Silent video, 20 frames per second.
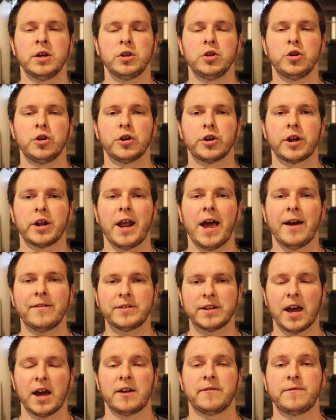You're going to have
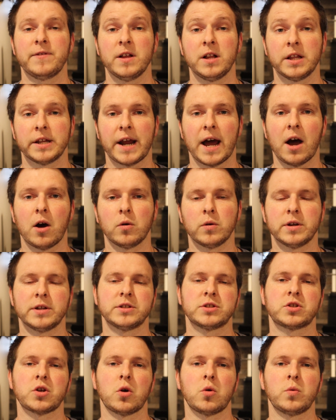to kind of feel it out.
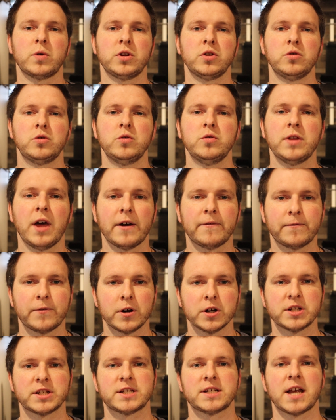And so when you do that
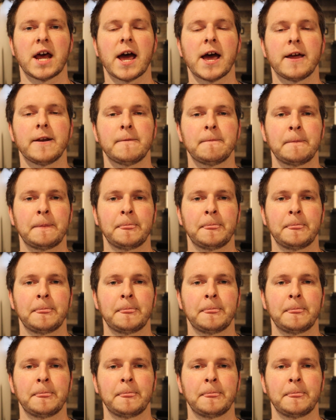first set,